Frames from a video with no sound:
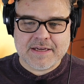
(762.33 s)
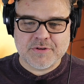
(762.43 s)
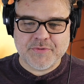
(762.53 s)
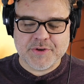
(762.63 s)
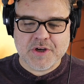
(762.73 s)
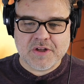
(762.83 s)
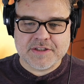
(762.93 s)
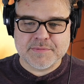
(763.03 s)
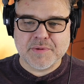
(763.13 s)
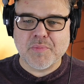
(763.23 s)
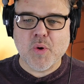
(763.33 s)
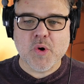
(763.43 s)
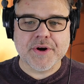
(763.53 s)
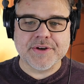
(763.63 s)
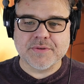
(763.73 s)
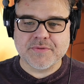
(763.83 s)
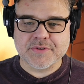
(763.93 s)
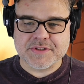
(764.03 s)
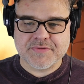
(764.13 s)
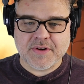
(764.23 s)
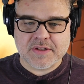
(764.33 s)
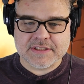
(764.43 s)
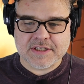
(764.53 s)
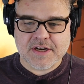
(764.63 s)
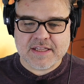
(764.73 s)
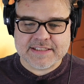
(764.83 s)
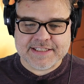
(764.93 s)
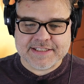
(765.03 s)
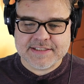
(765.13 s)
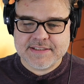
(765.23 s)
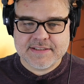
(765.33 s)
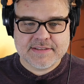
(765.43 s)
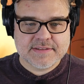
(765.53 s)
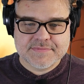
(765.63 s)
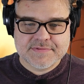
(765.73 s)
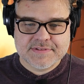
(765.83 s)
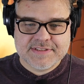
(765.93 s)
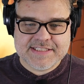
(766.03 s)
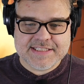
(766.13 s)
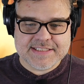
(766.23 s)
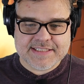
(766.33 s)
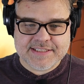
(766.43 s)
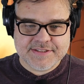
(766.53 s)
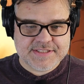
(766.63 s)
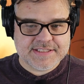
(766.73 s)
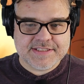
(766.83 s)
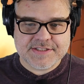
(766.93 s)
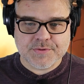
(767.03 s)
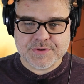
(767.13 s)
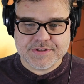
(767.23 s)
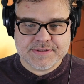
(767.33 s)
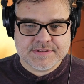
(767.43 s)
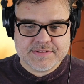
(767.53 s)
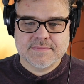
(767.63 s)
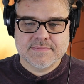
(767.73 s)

I don't know if you'd call it a memorial for his fallen colleague. See the tears hit the soil.